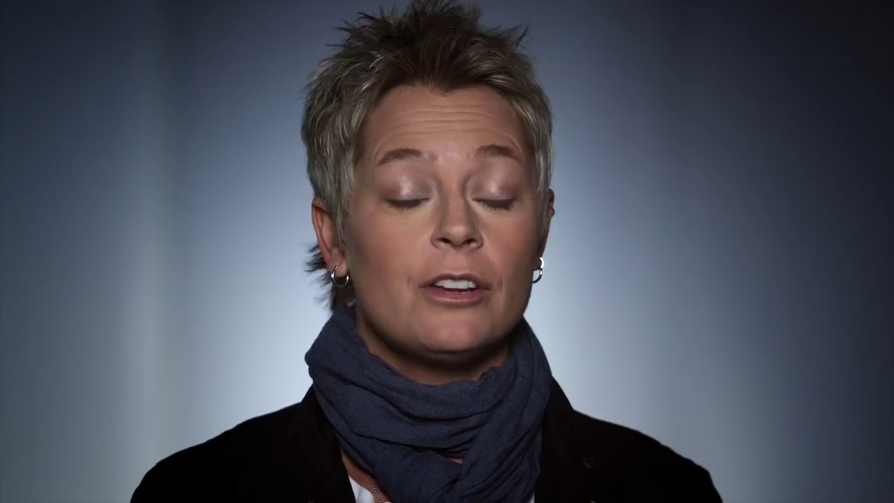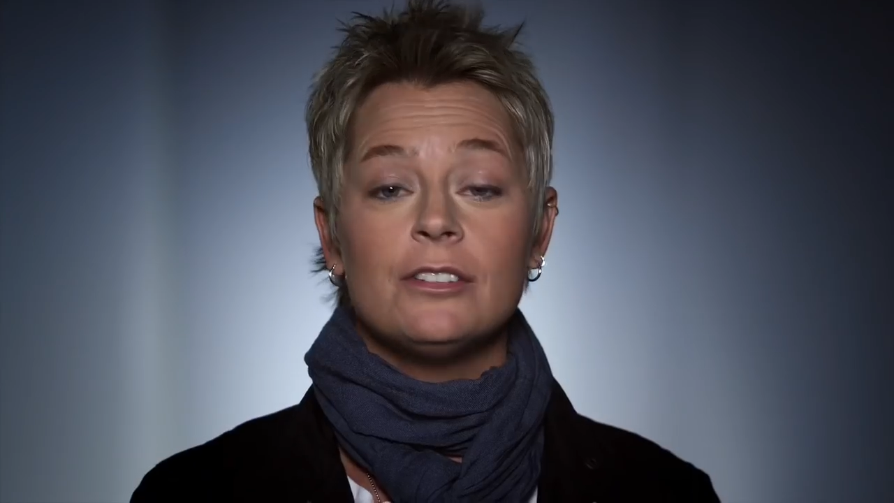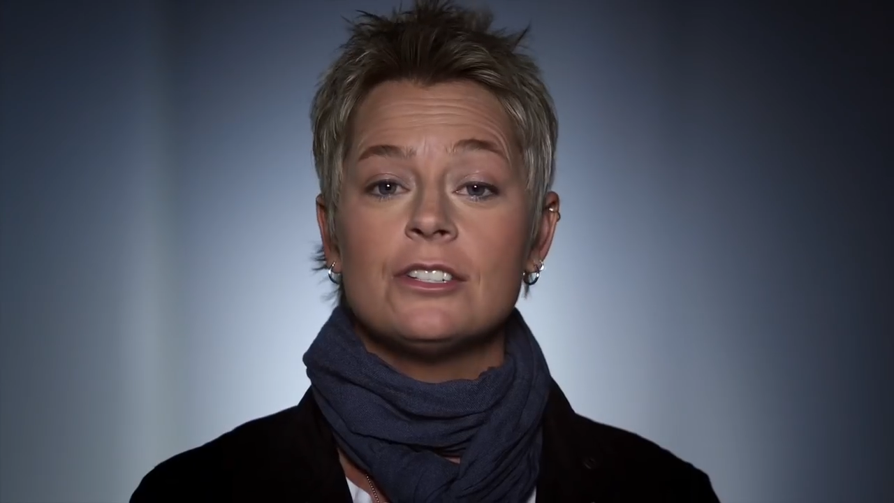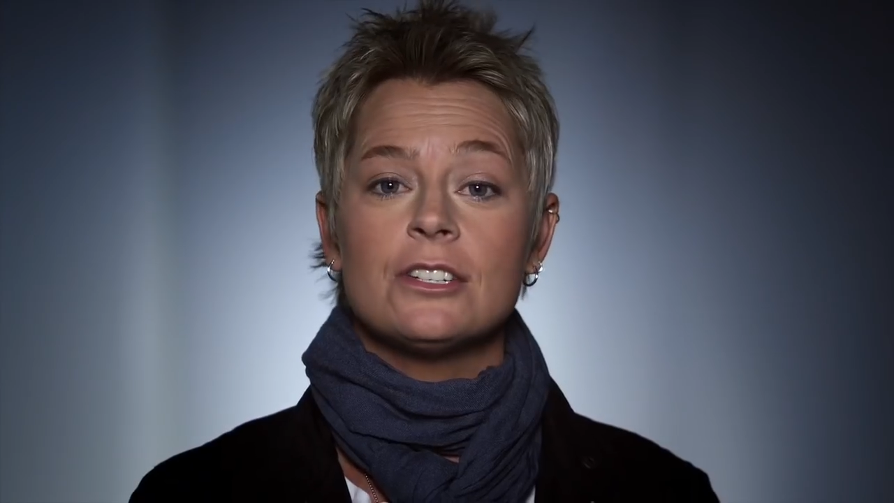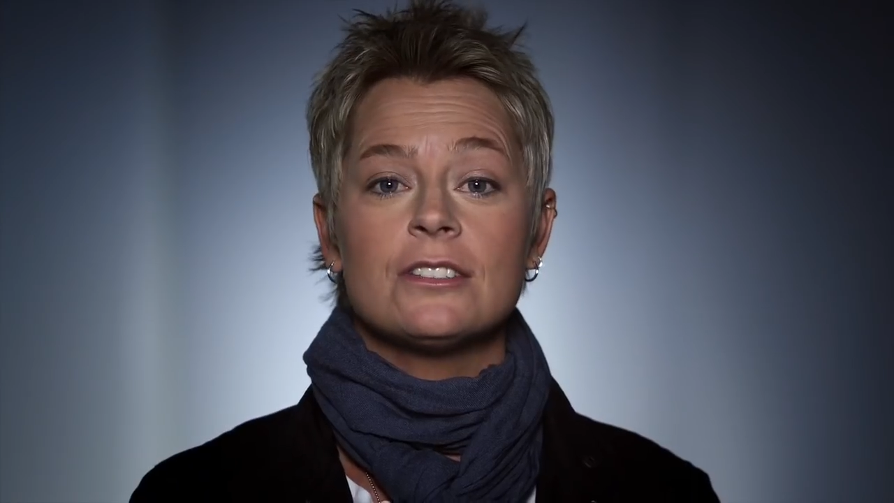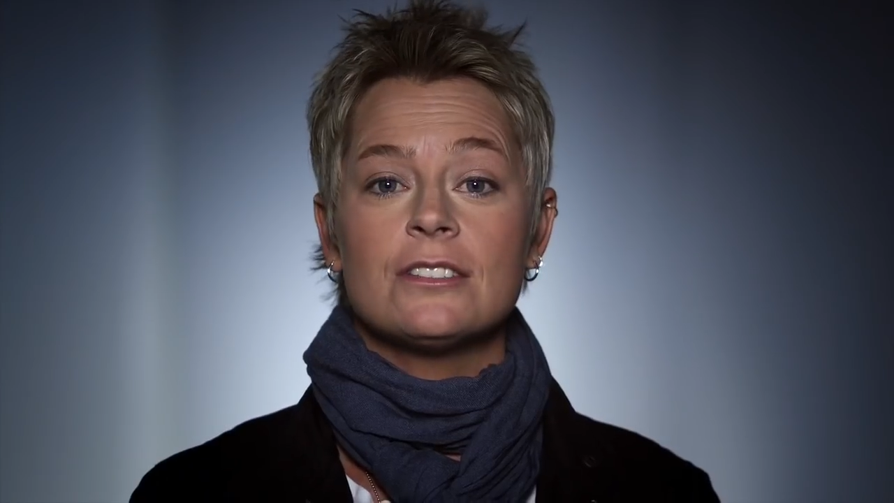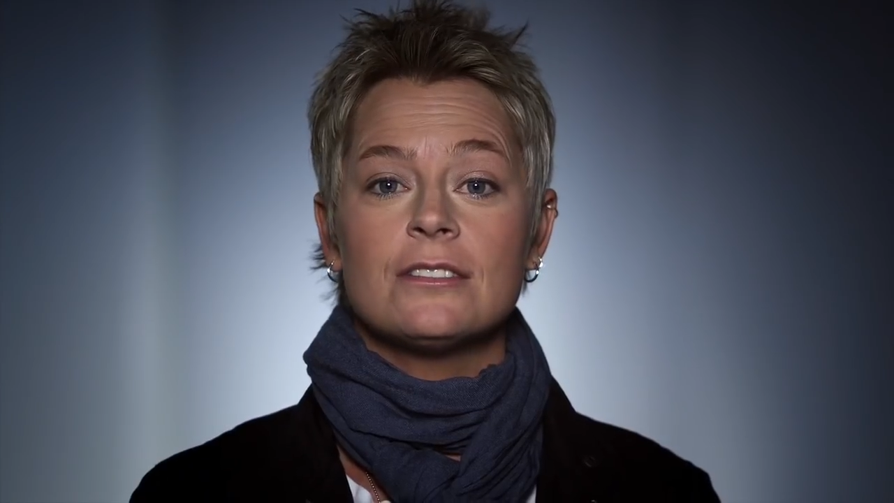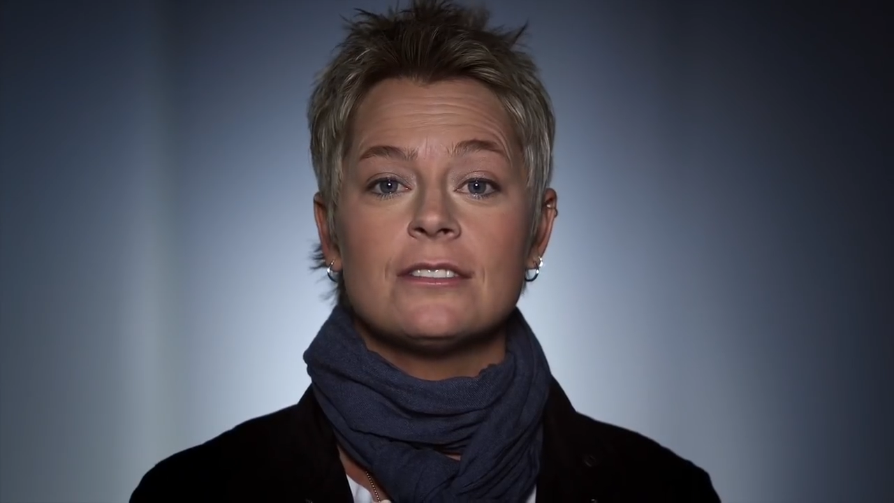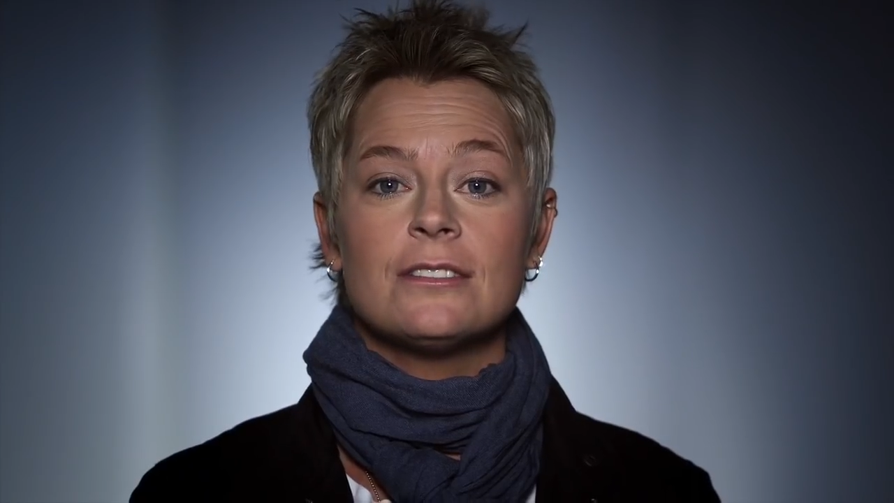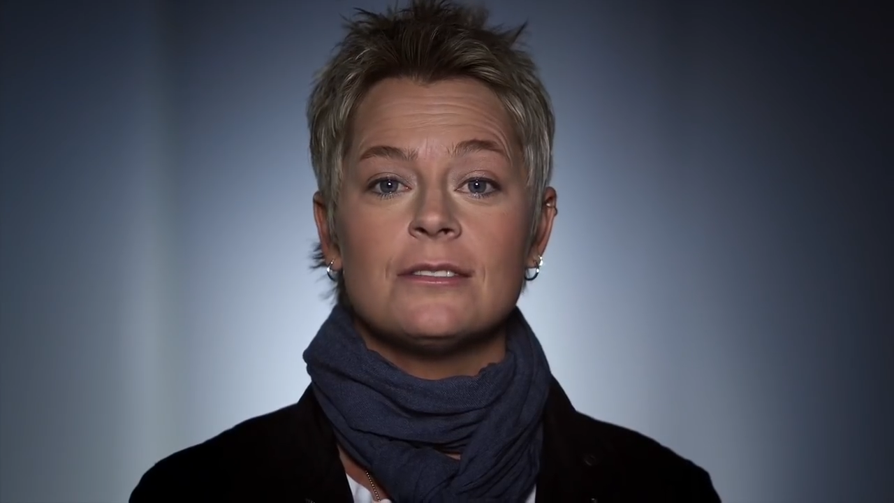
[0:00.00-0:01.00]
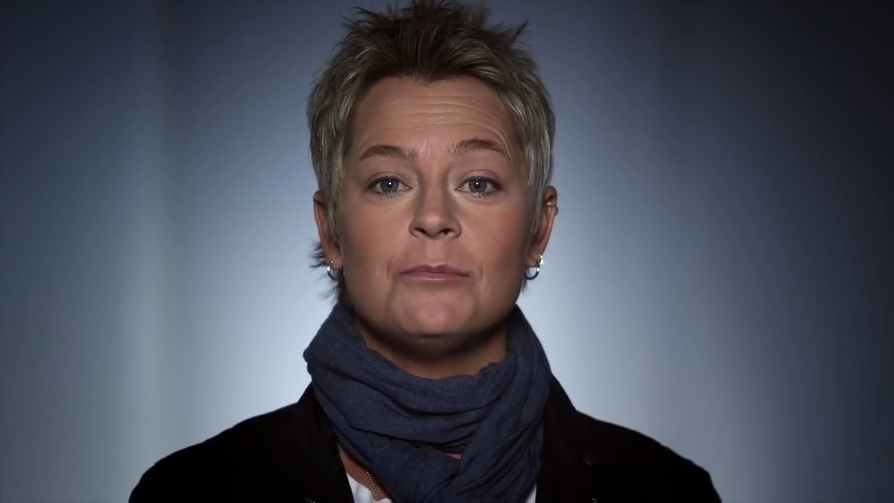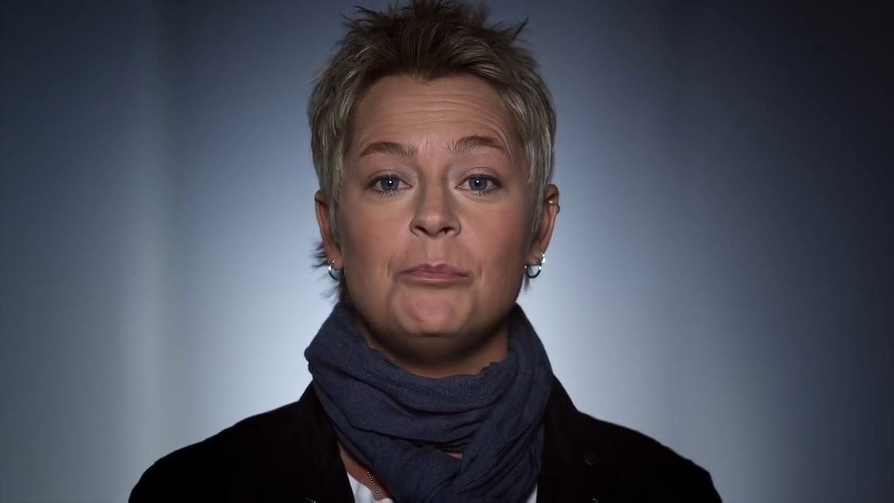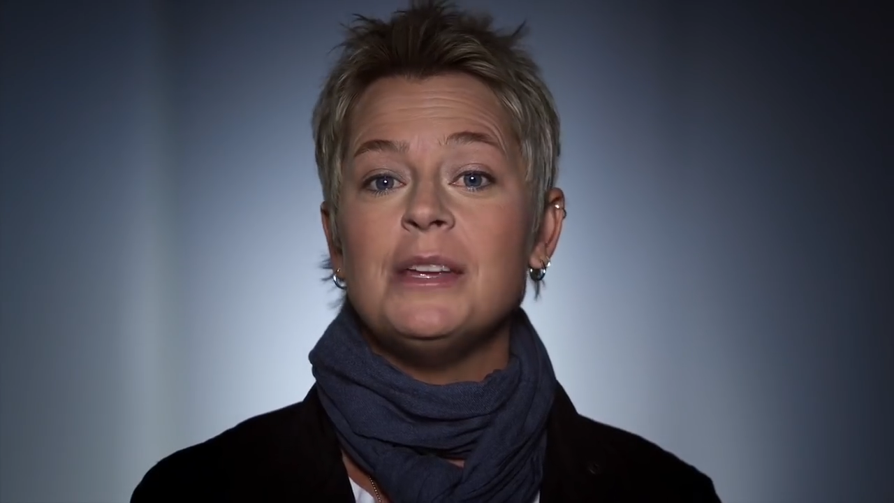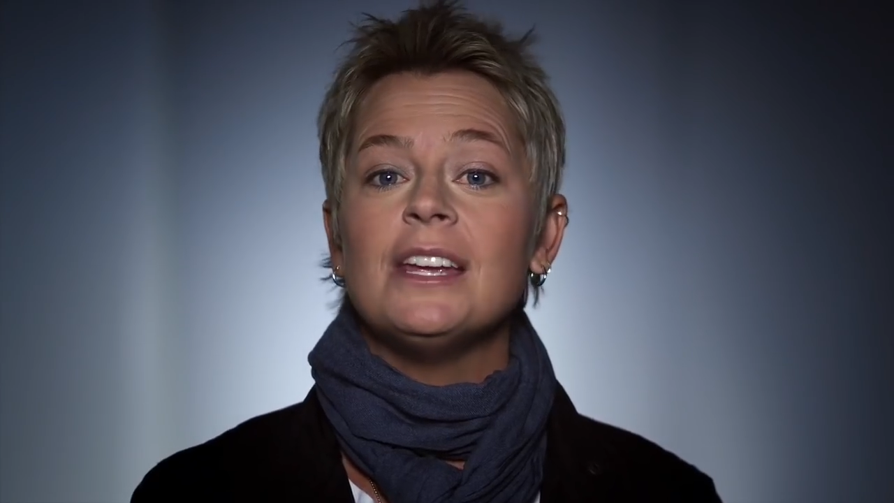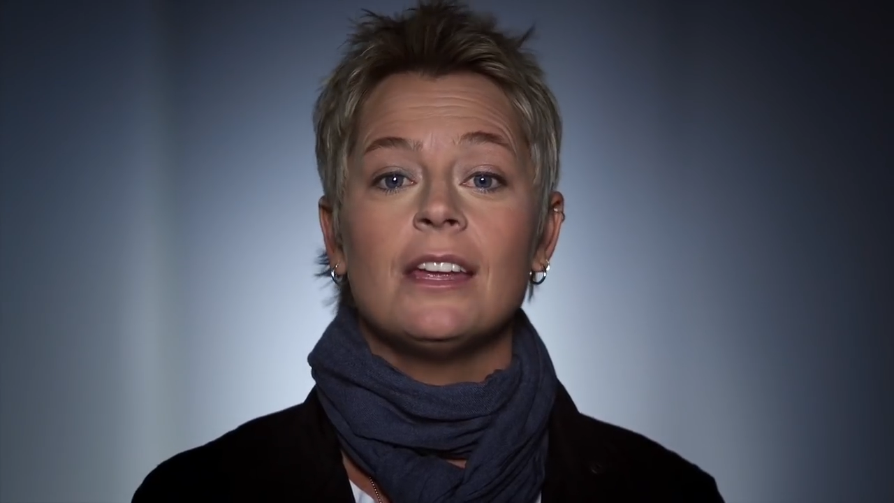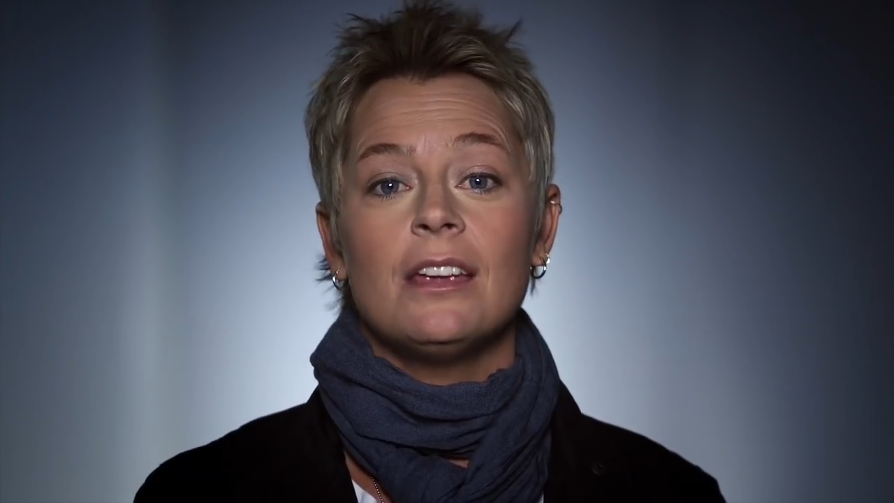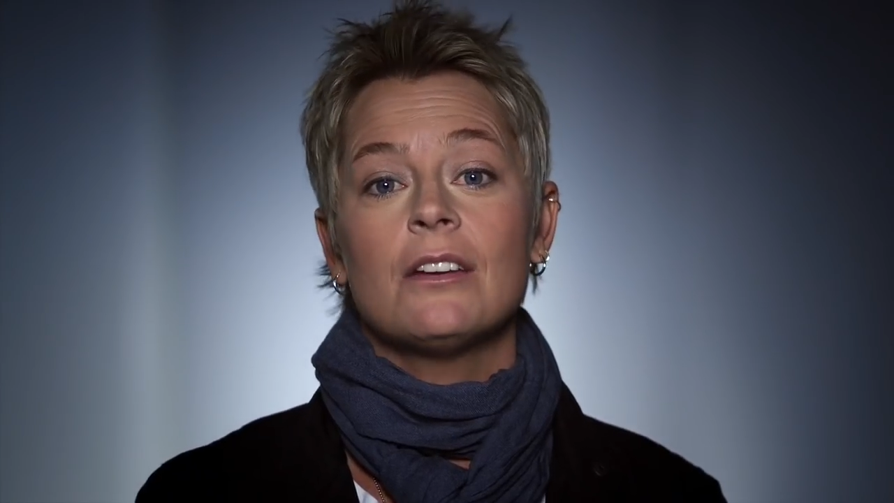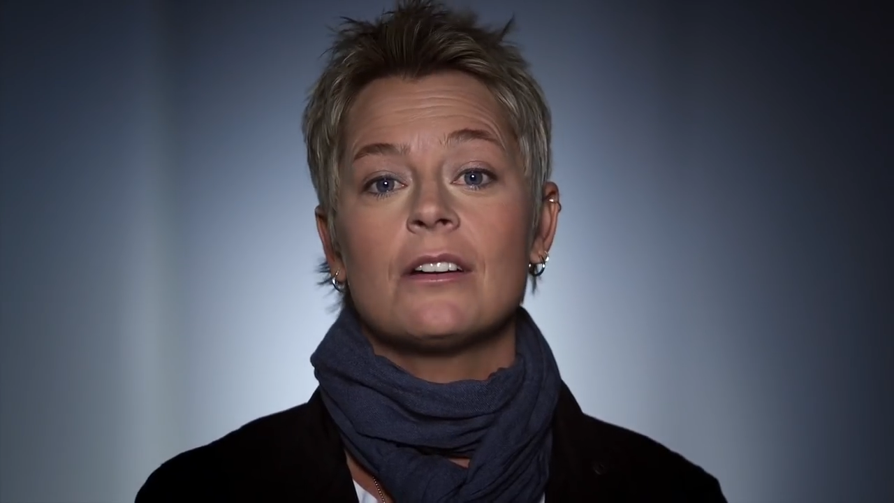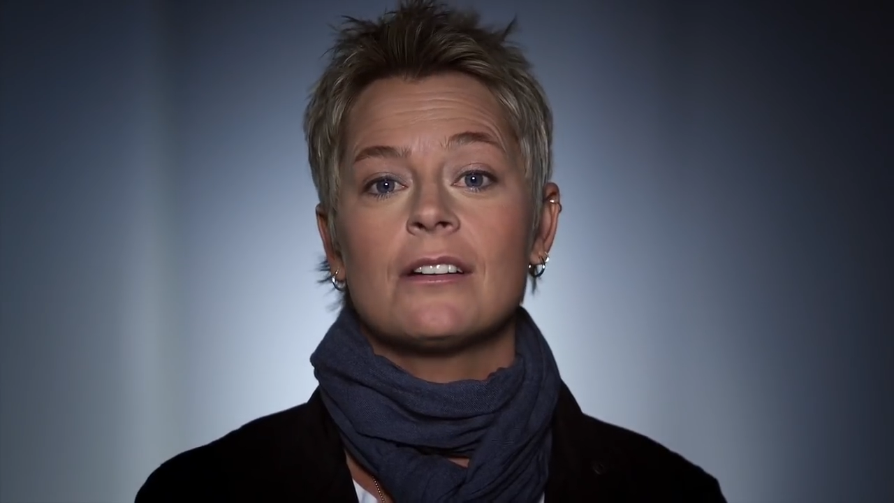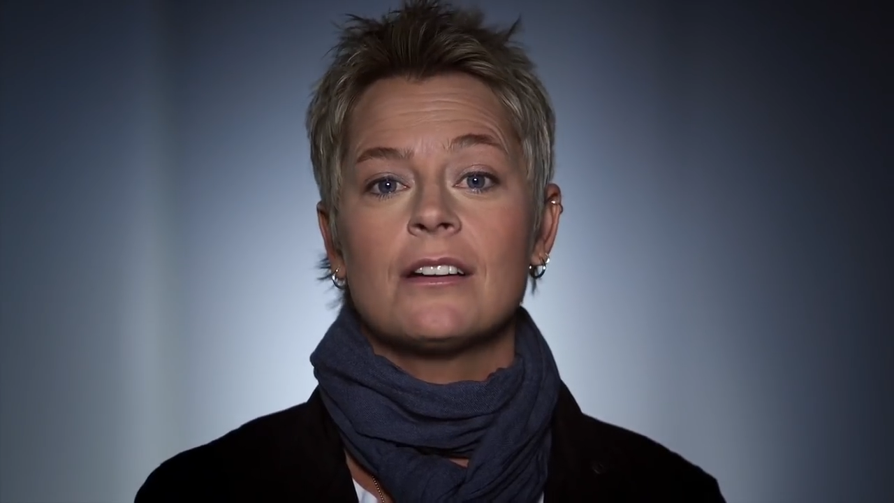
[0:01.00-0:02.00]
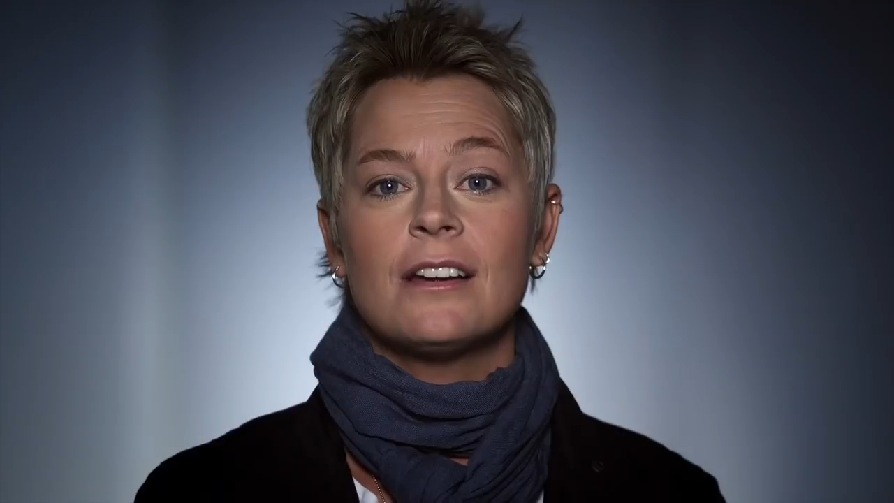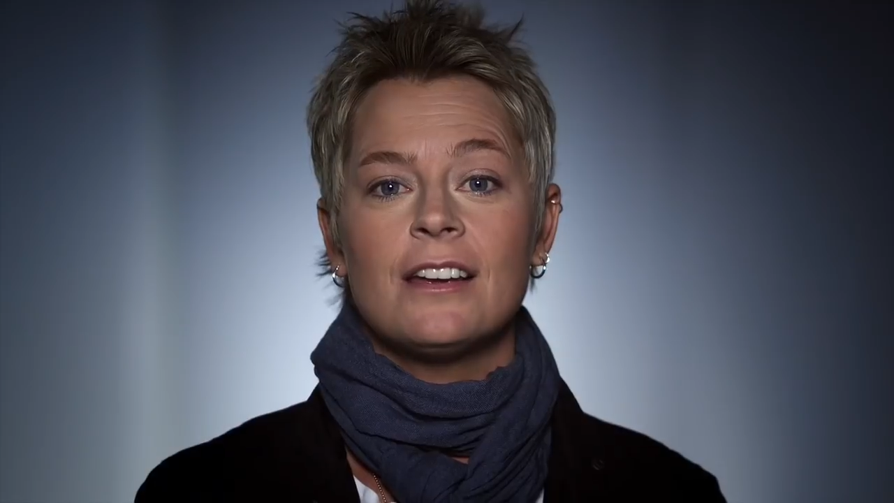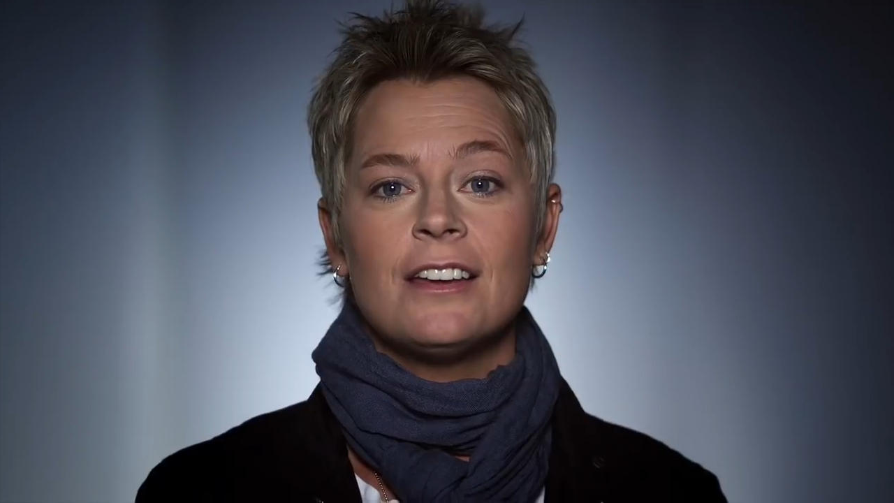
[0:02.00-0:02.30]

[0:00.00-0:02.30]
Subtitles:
Or even just being here